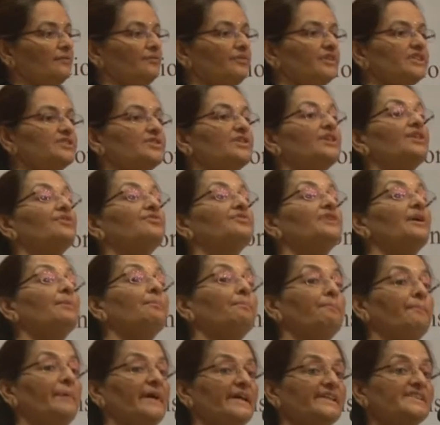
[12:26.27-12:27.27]
which give
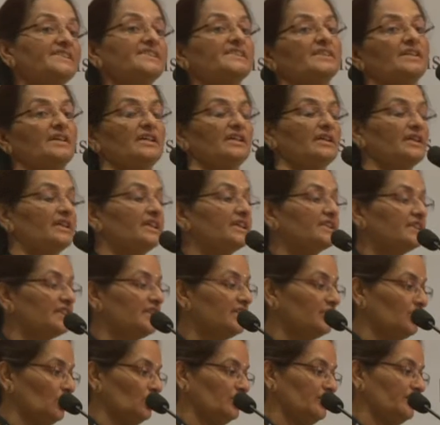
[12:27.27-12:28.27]
the best
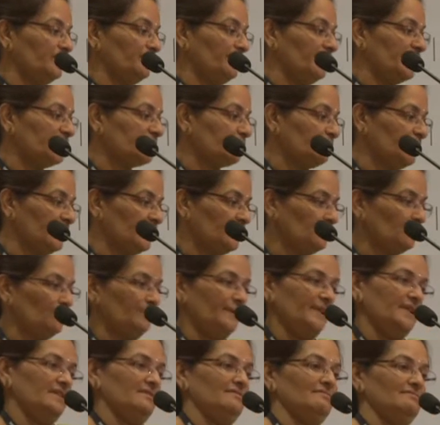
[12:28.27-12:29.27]
return on investment to
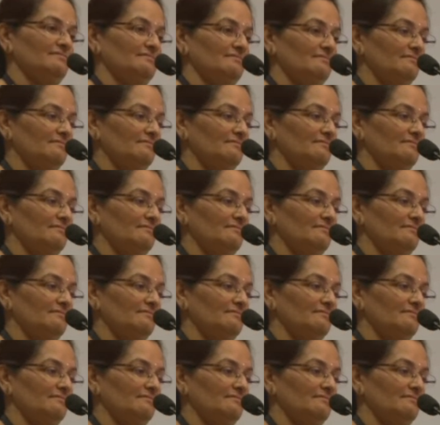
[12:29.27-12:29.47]
be.